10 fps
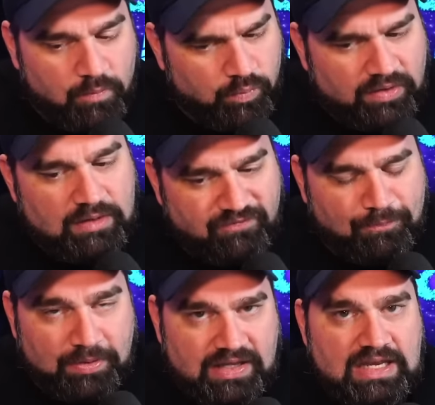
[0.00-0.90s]
really
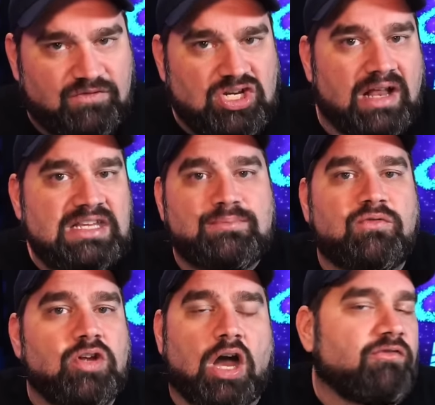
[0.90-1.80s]
believe Johnny's
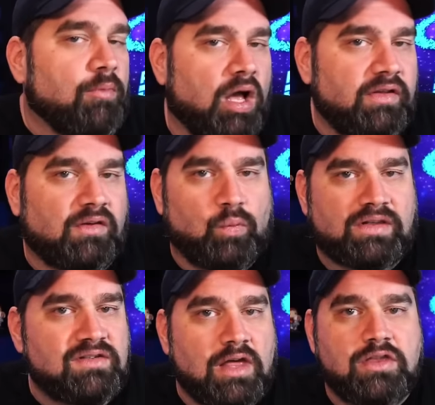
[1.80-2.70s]
moved on from all this and
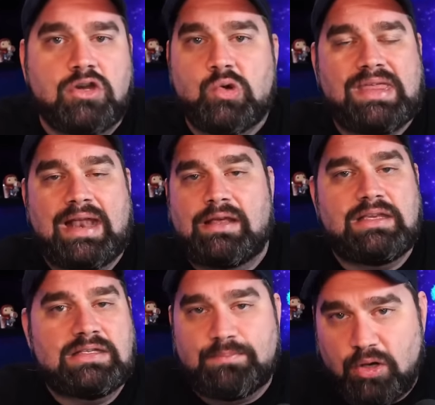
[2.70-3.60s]
wants nothing to do with any of
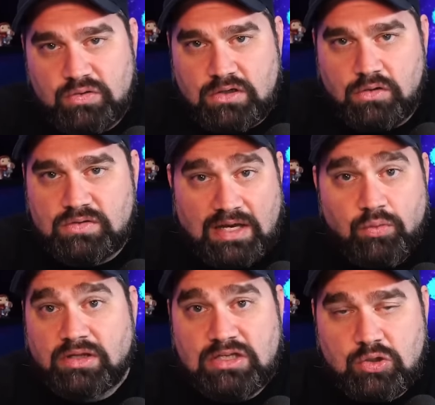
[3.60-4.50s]
these bozos. I
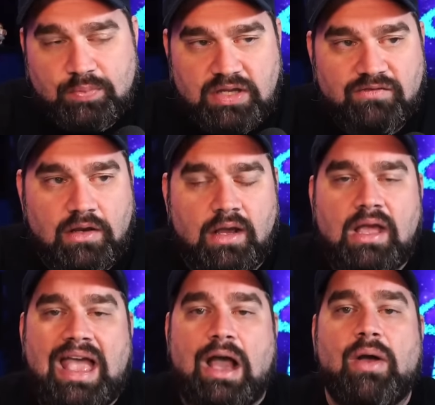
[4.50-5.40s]
really do believe it.
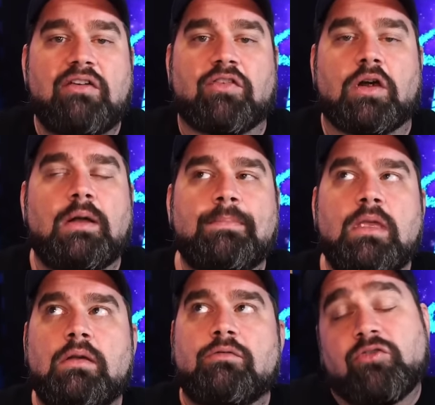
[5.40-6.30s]
However,
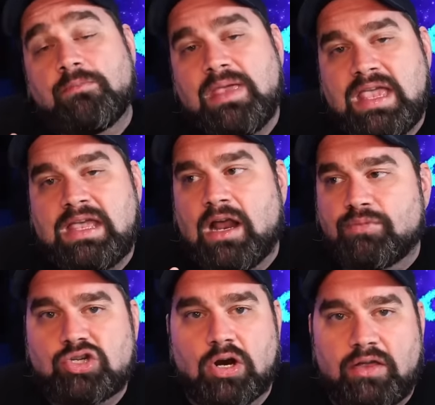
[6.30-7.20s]
for me, and
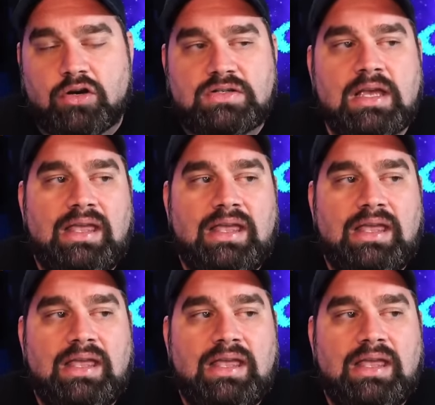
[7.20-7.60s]
I'm sure others,